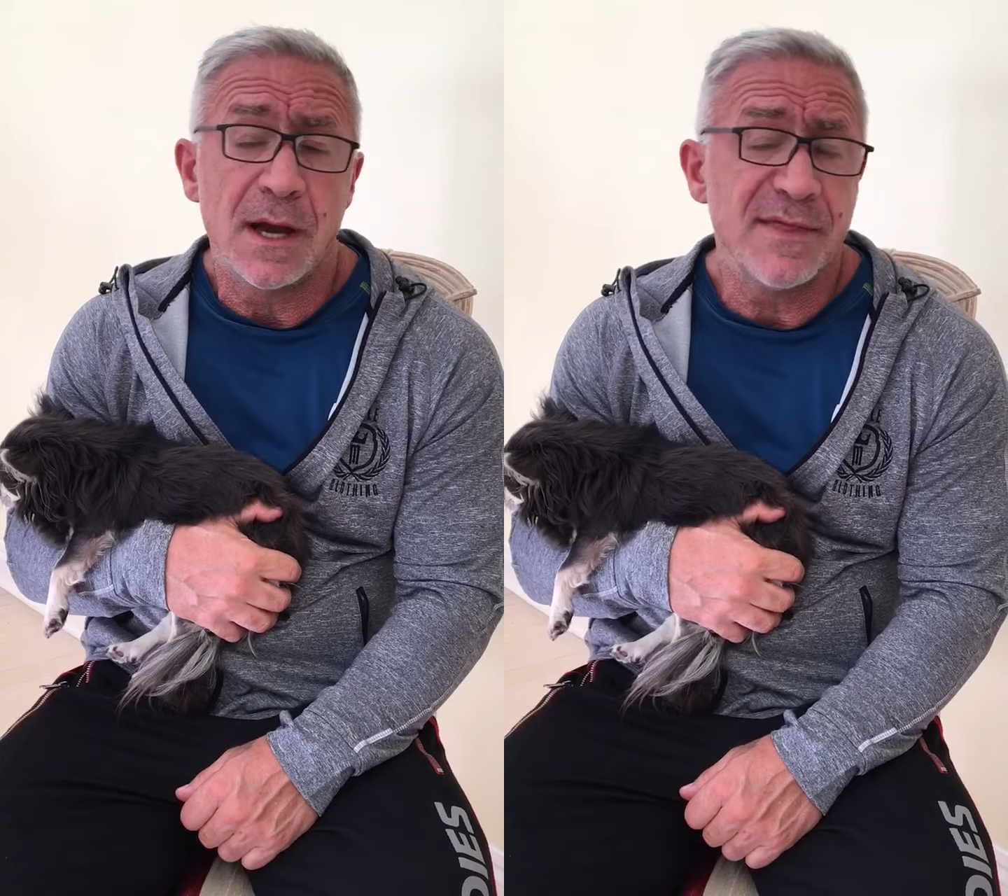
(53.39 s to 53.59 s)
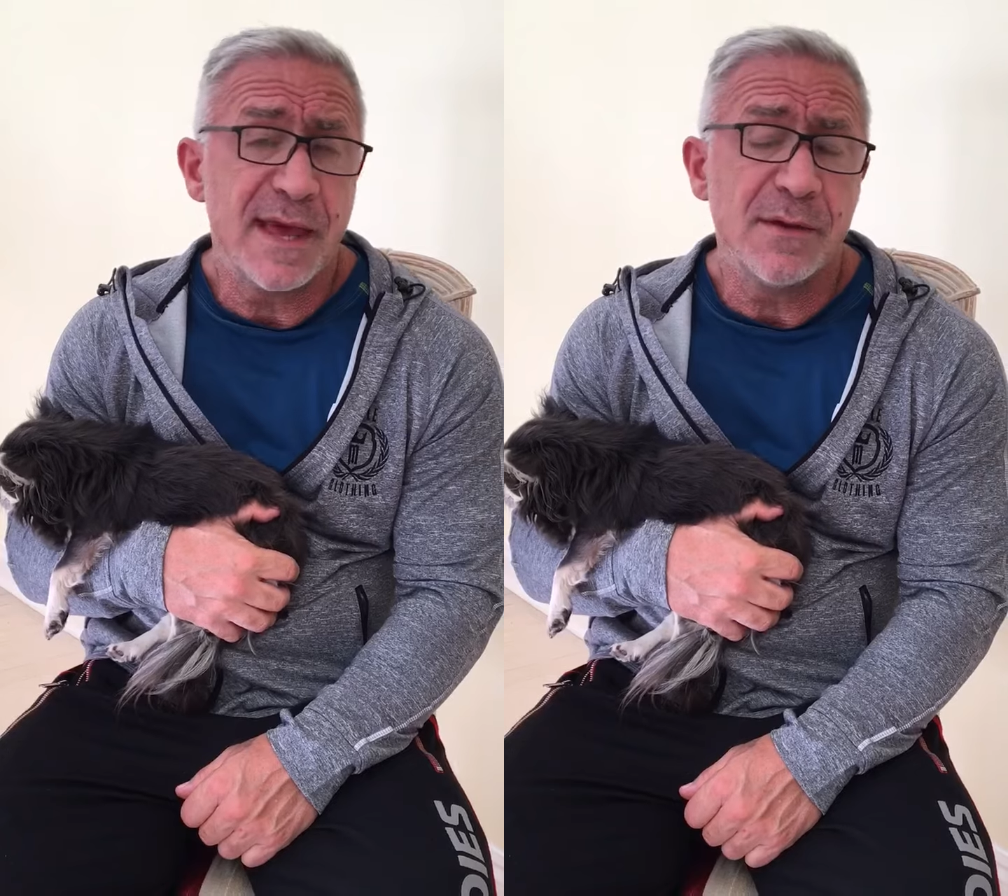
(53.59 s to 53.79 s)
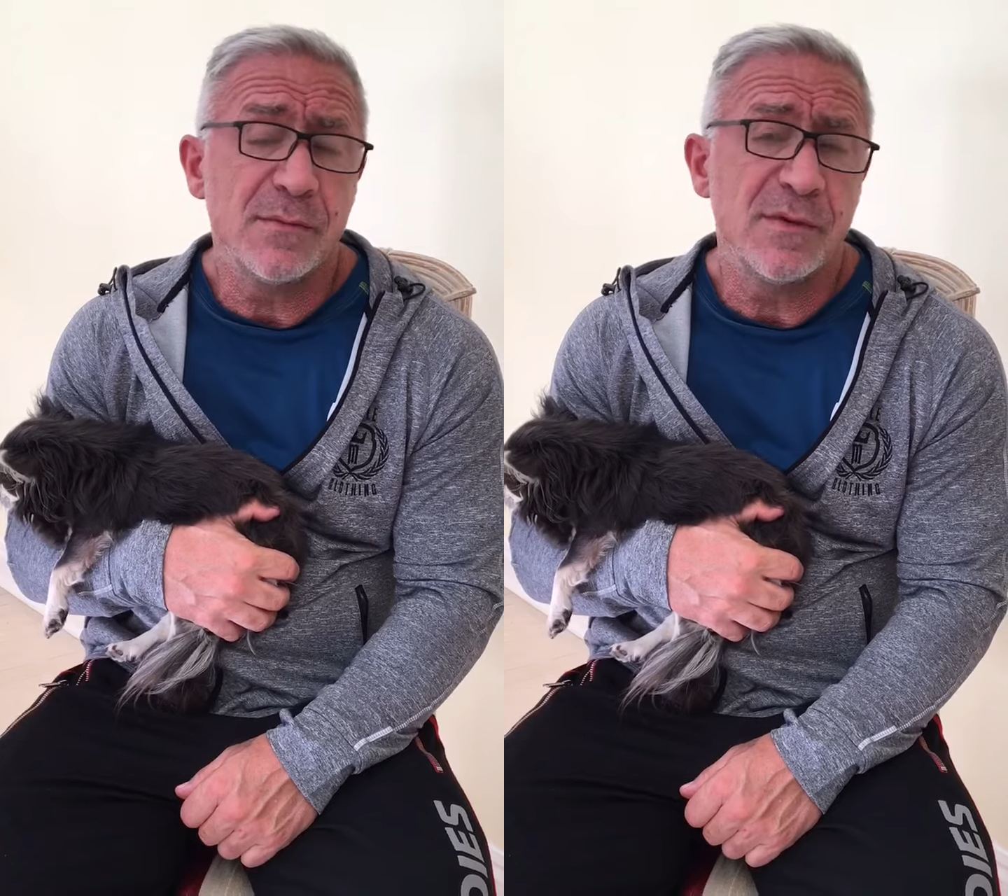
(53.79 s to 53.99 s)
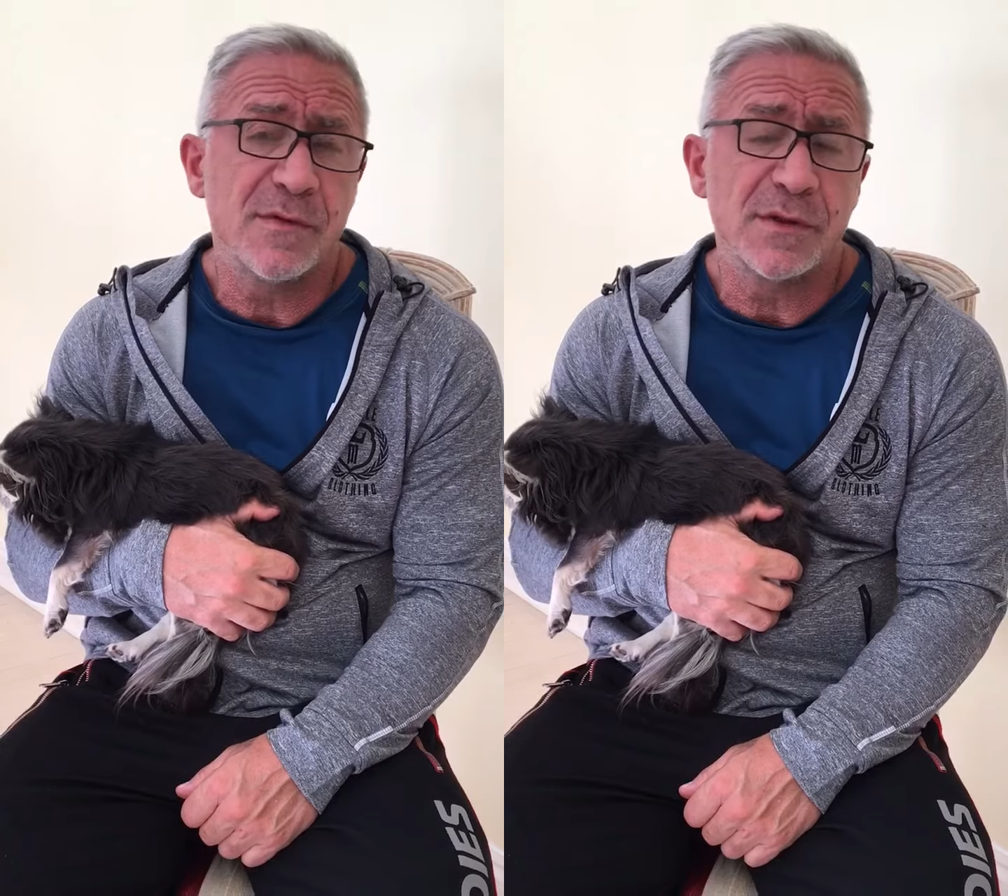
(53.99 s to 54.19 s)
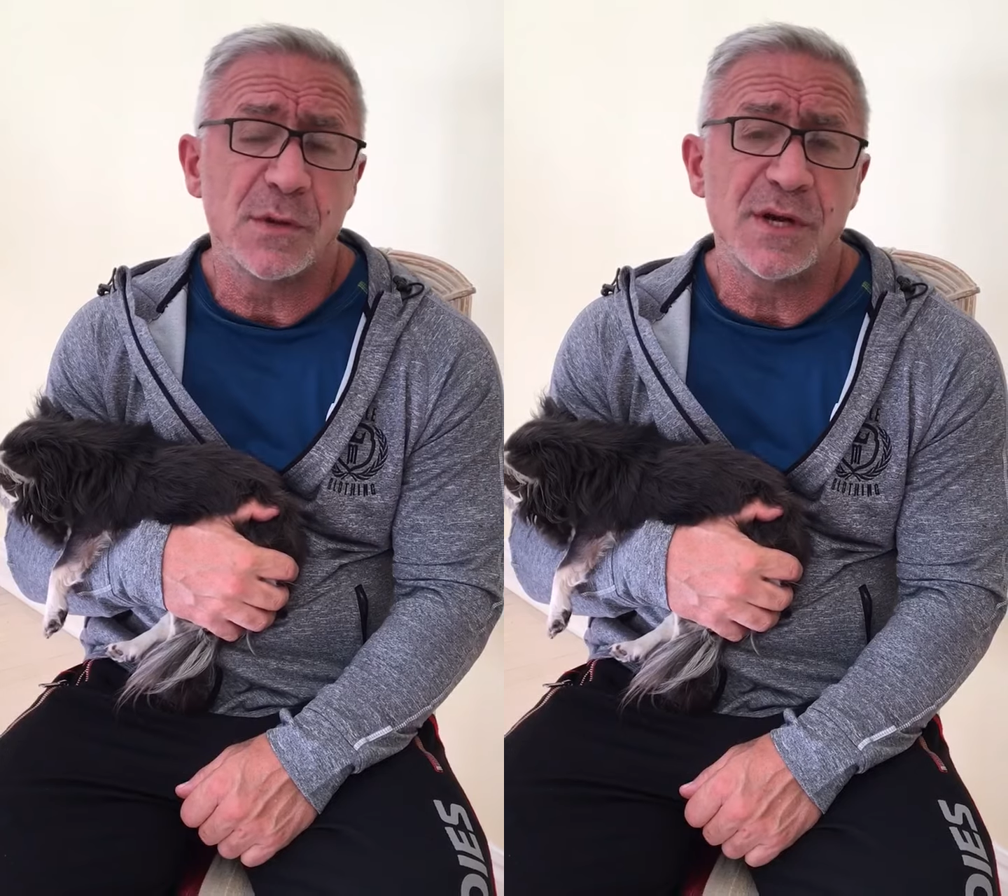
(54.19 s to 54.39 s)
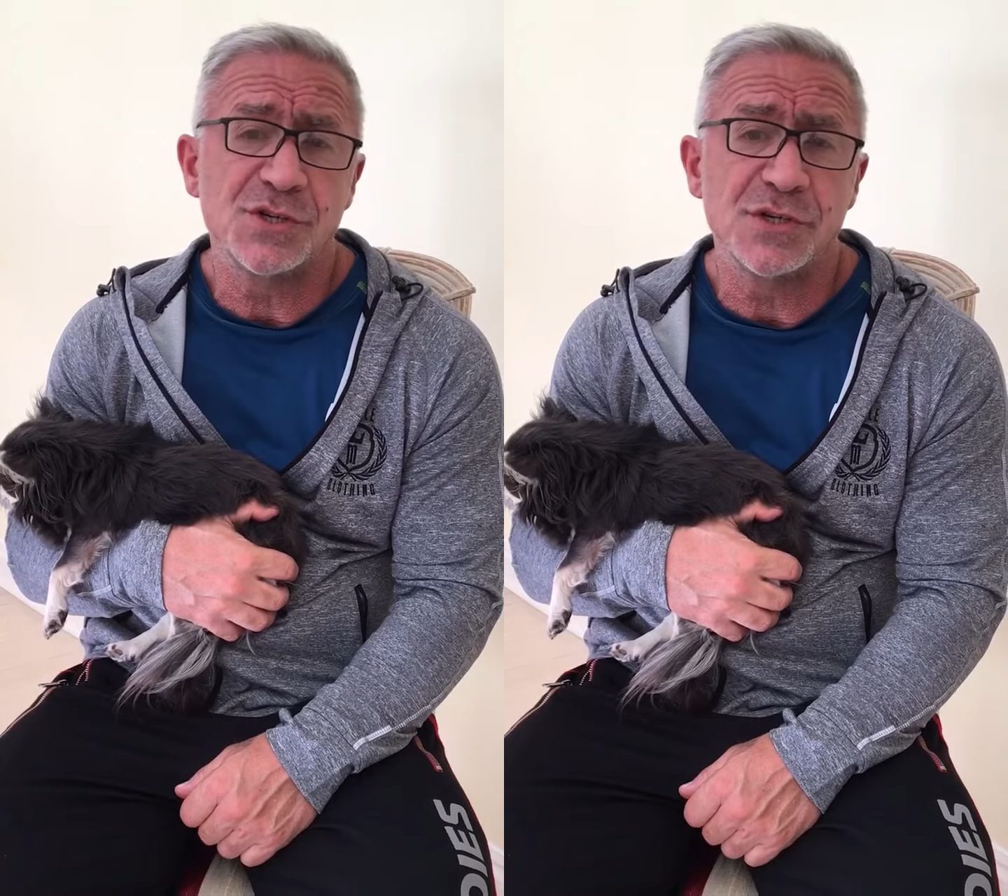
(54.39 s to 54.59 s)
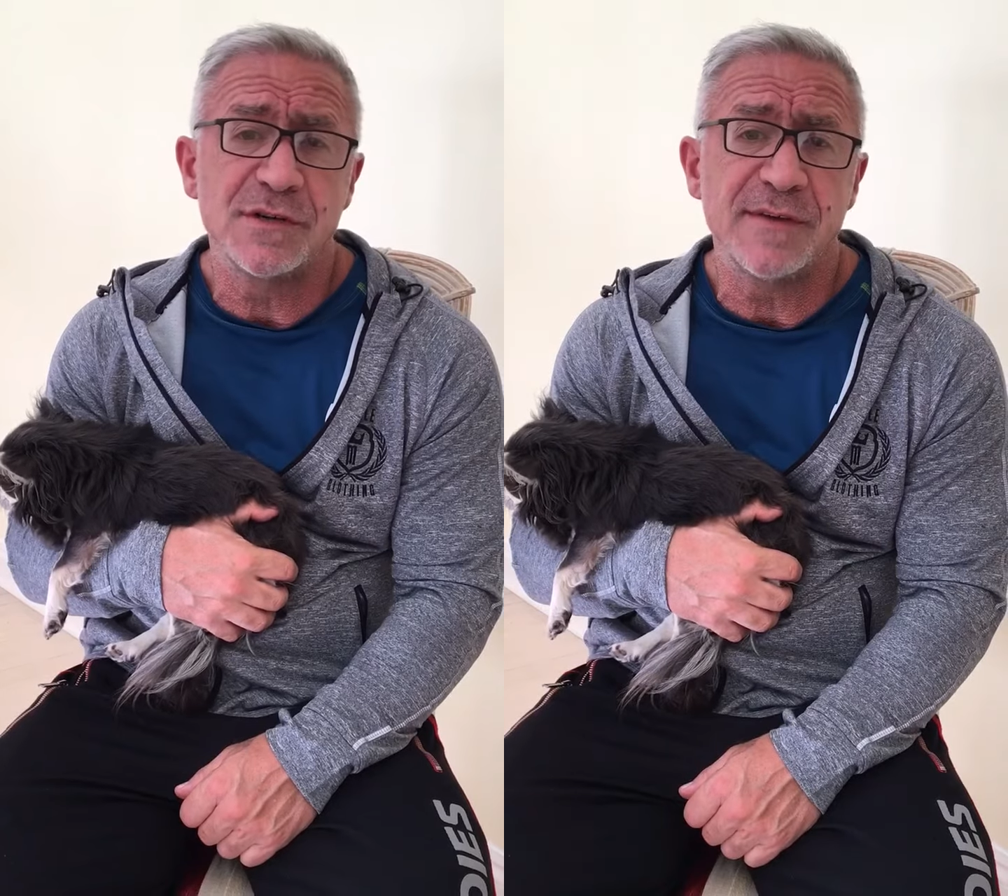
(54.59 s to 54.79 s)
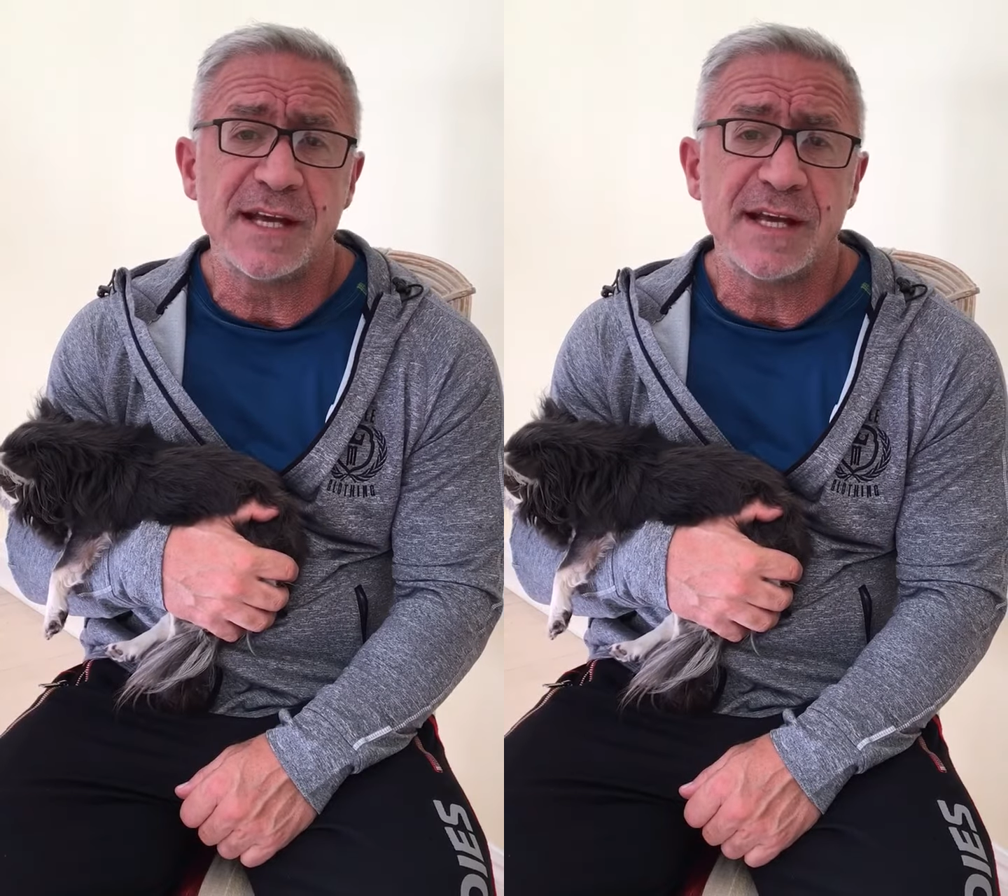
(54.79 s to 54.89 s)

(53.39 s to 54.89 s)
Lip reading: and then we've got the question of